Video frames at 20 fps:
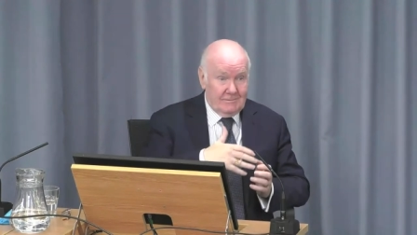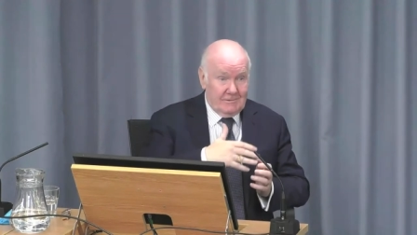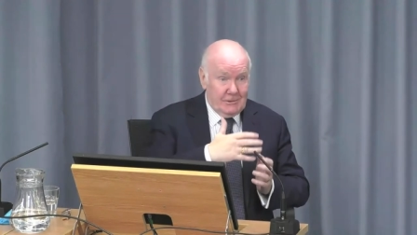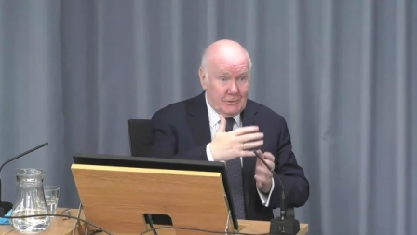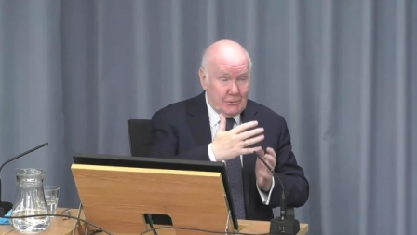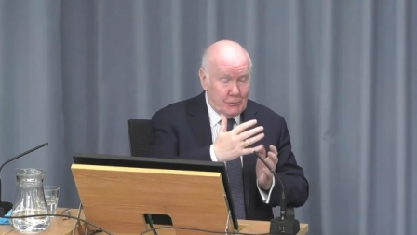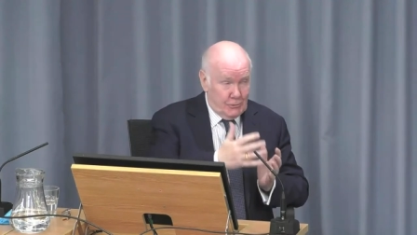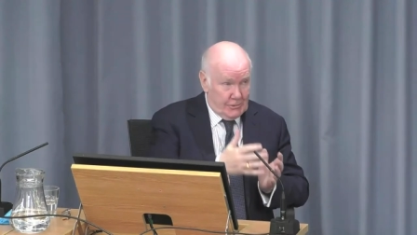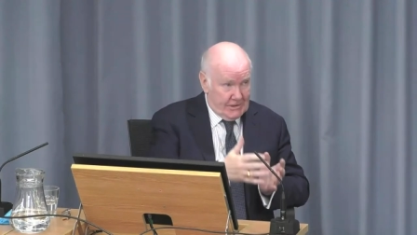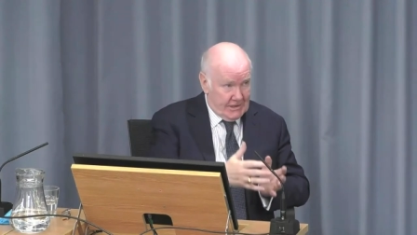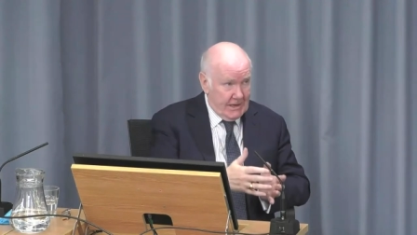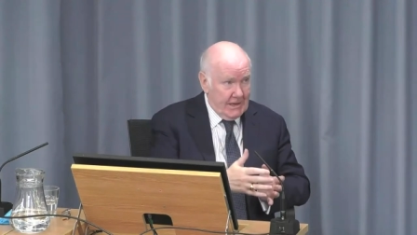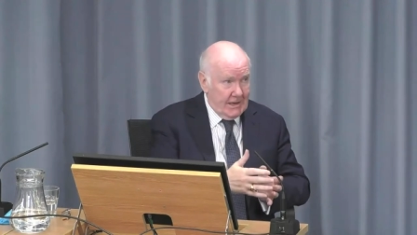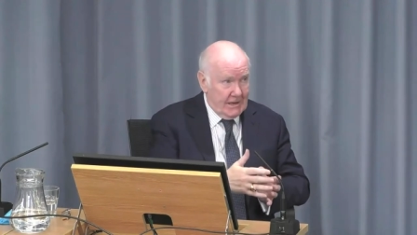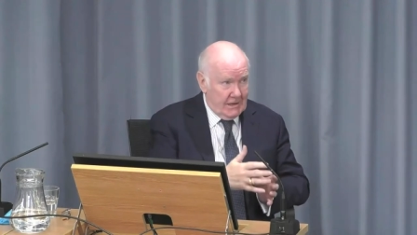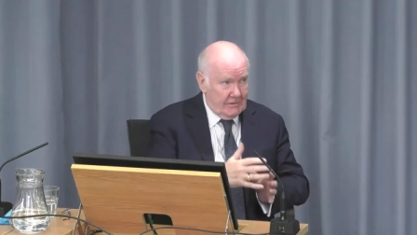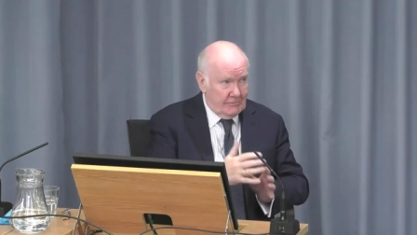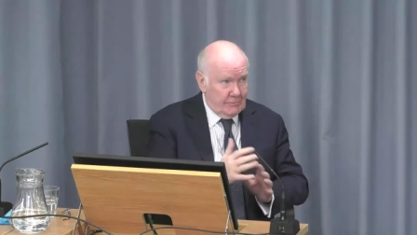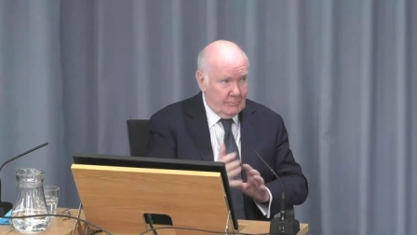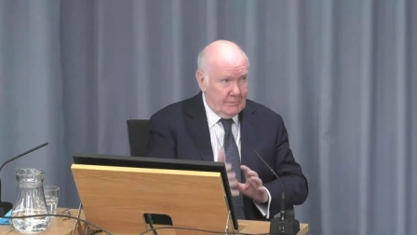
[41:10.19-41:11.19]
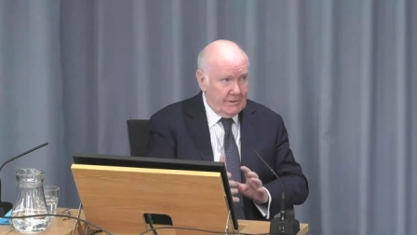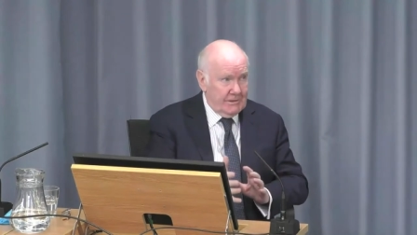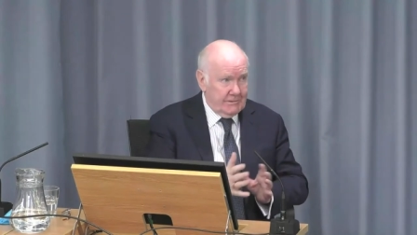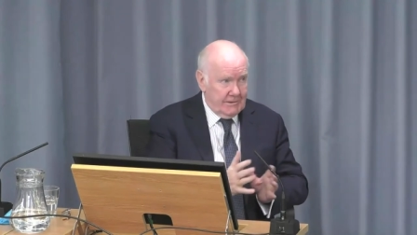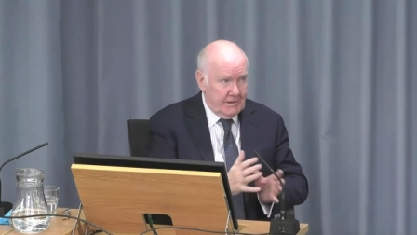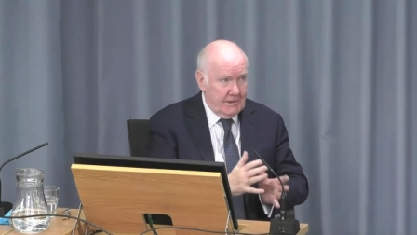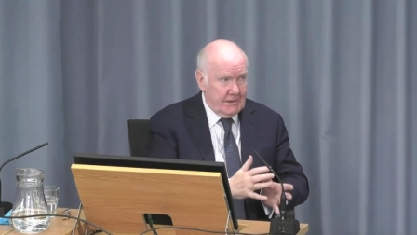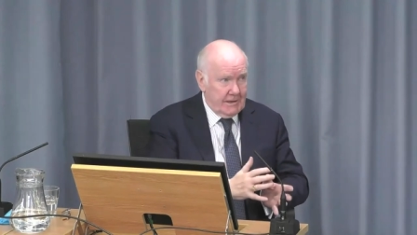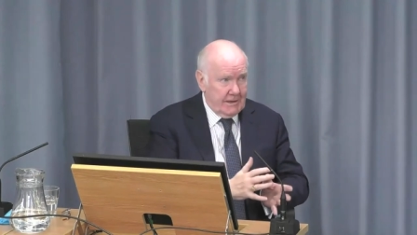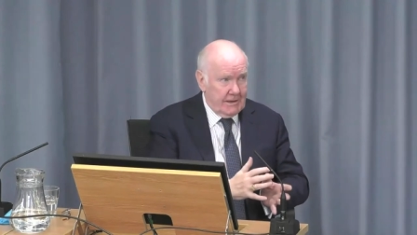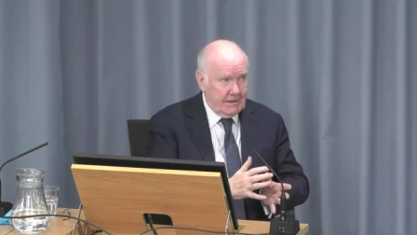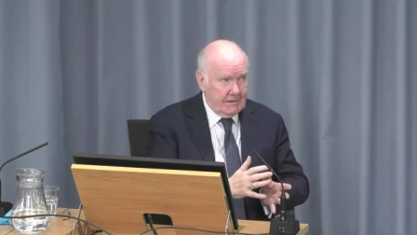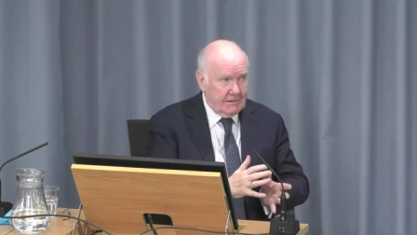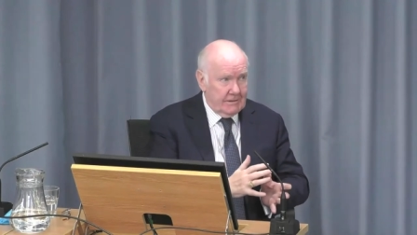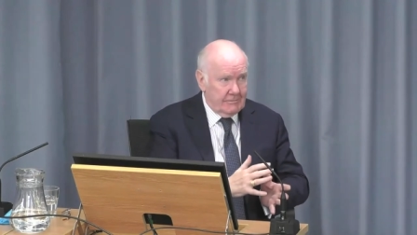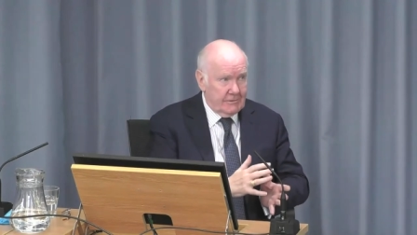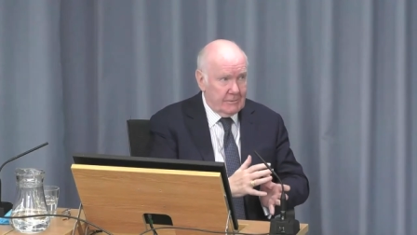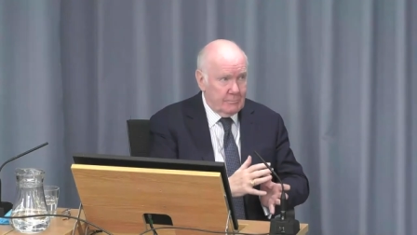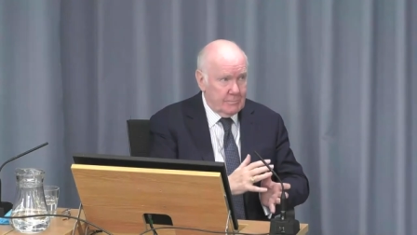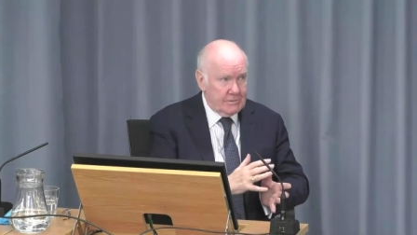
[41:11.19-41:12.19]
the UK government taking a
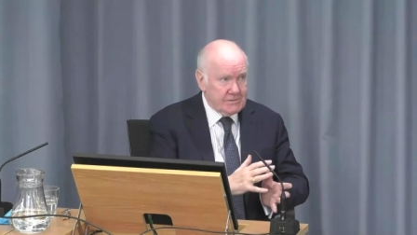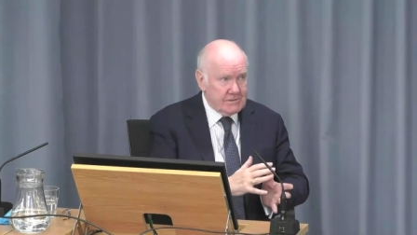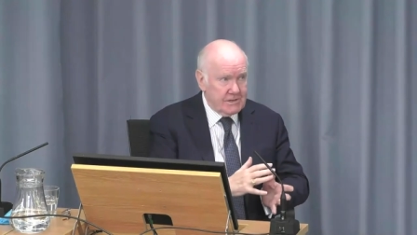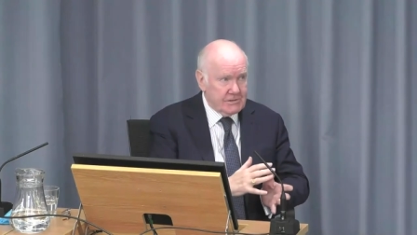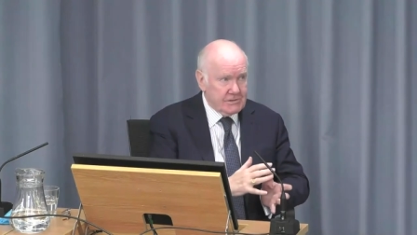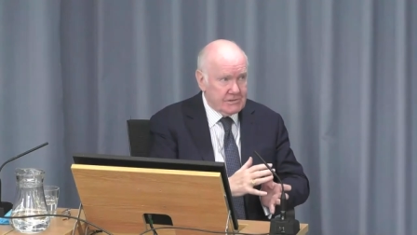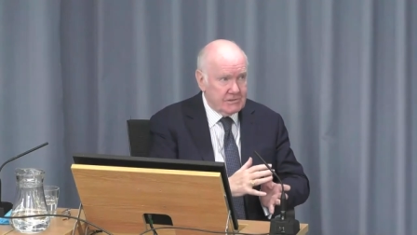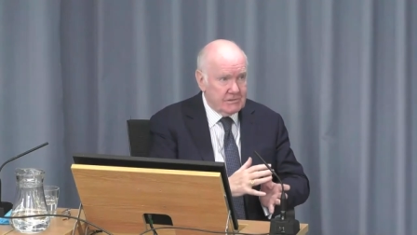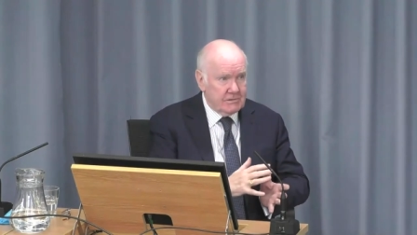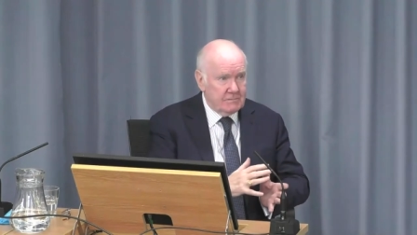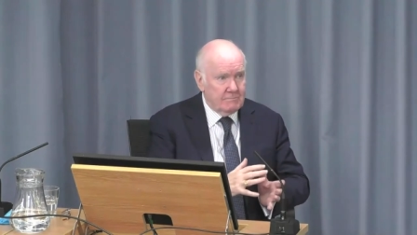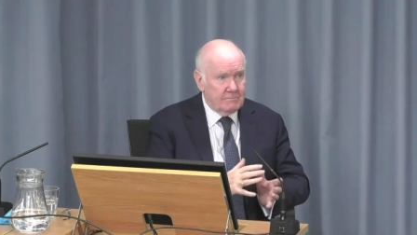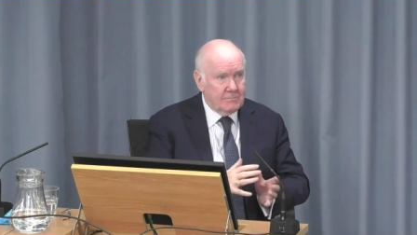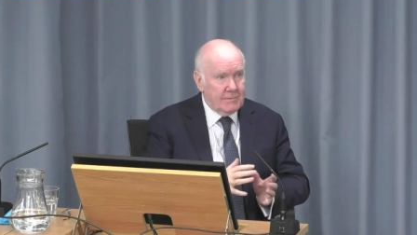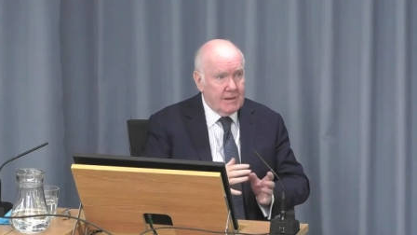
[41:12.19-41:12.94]
different position.